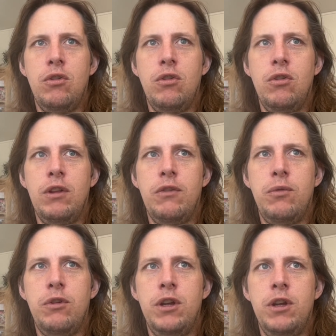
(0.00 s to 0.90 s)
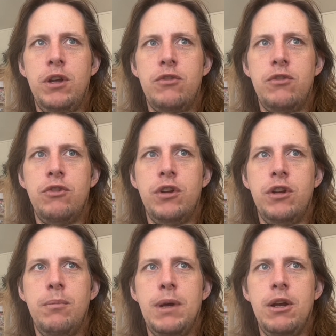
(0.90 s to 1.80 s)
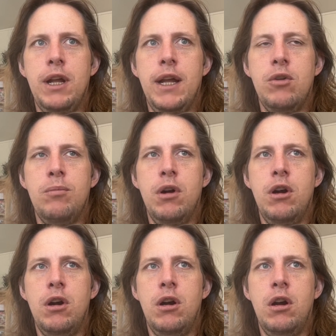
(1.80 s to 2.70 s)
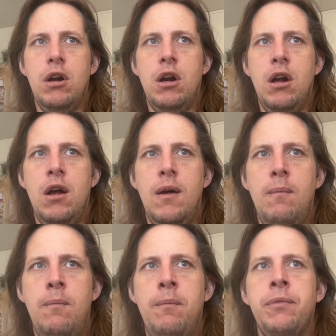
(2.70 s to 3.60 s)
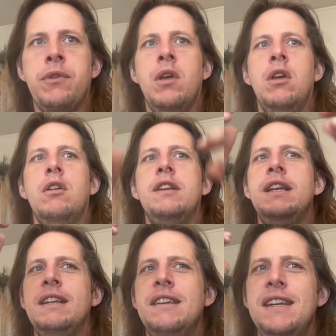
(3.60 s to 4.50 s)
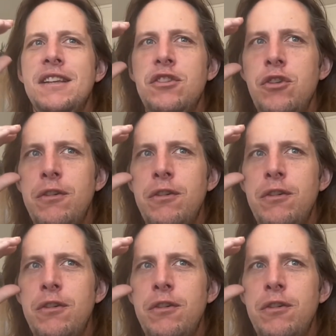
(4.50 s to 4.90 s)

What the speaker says: that's really interesting about Engelbart. Do you know if he